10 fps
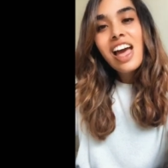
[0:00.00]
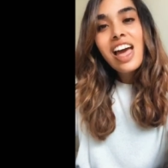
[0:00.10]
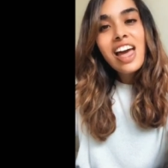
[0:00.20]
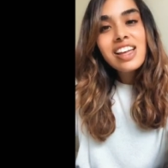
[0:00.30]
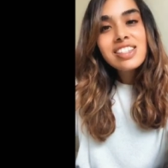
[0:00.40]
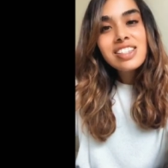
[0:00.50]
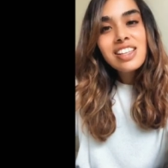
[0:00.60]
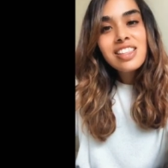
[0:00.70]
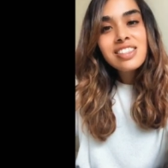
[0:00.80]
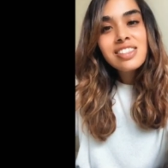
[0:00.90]
And
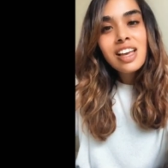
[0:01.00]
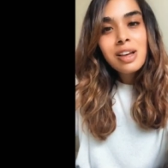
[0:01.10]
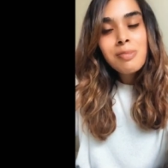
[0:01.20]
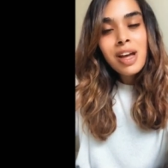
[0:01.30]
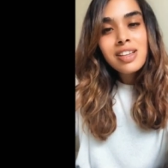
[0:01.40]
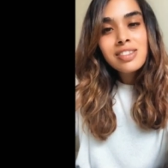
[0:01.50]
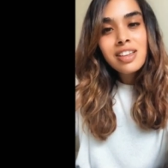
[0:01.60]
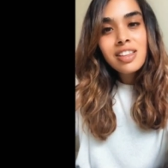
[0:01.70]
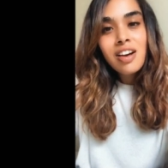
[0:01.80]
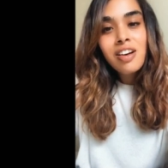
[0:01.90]
the second
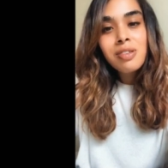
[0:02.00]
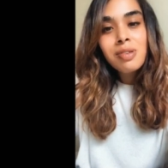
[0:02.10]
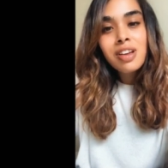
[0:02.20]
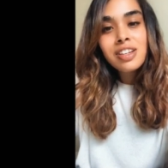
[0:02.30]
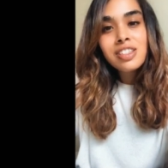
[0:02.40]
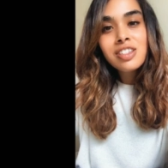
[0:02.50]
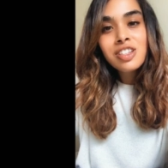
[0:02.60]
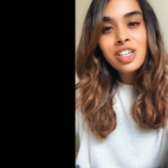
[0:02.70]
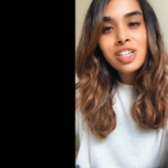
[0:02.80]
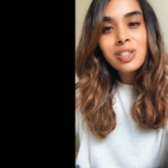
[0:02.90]
person that I would like to
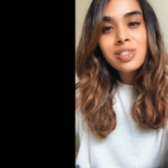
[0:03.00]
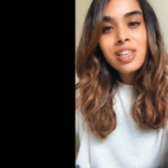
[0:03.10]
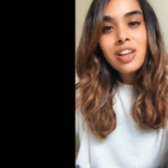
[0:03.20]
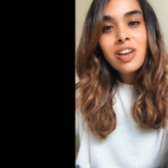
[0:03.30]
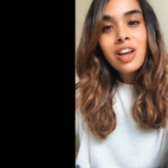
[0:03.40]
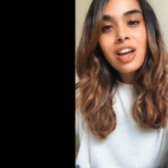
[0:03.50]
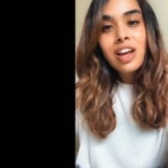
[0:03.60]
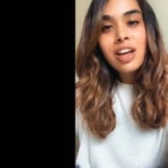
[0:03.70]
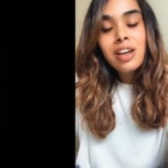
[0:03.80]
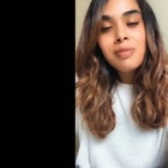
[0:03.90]
choose
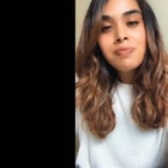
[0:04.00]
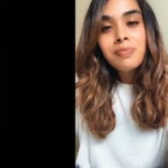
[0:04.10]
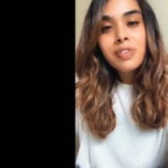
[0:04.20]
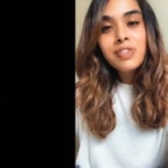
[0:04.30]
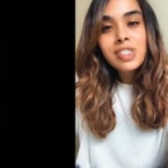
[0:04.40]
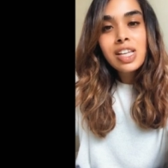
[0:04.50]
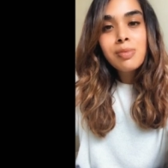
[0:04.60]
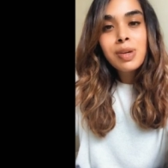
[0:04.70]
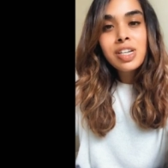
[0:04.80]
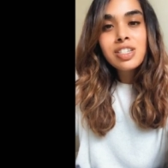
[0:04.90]
for
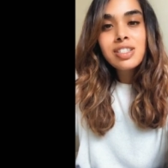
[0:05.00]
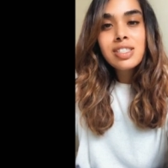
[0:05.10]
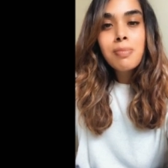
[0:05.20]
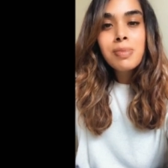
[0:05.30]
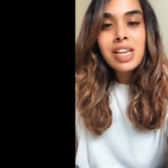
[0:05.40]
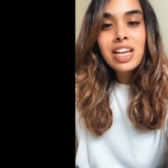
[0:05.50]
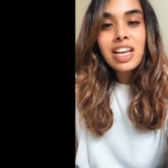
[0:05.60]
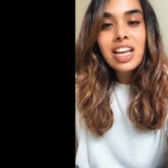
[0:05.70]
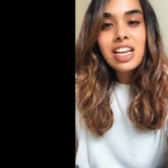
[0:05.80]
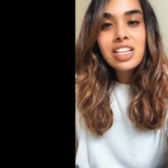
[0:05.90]
Celebration
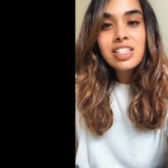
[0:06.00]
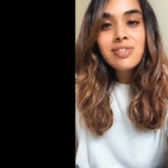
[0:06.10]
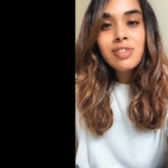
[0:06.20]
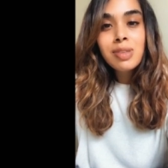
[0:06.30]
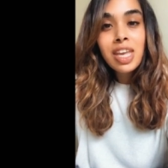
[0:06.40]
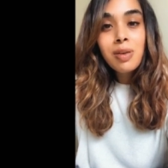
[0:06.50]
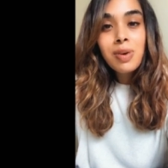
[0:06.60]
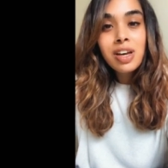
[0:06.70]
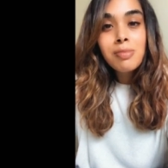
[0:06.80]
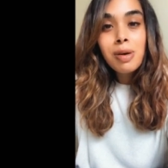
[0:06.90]
Assembly is from the Key
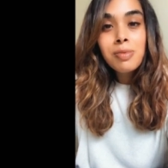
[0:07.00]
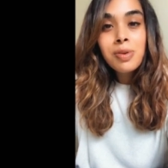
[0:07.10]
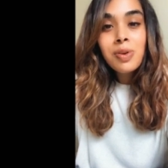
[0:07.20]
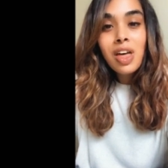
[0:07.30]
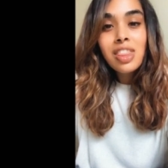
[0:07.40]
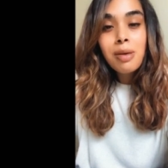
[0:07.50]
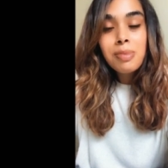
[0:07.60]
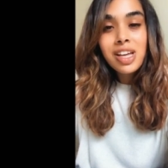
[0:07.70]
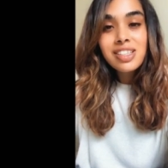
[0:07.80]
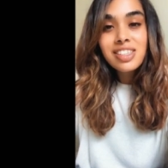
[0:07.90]
Worker Bubble, and that
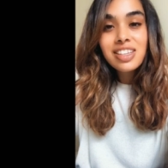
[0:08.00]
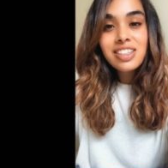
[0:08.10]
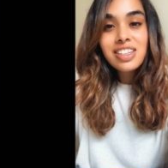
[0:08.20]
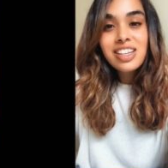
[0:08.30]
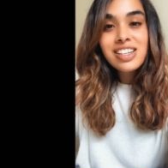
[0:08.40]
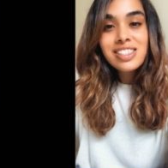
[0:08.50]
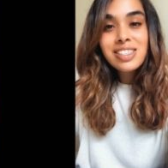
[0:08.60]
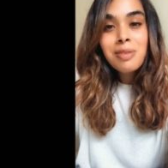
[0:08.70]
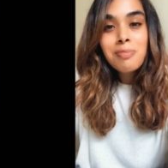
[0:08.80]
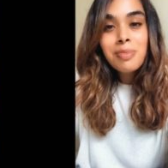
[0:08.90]
person is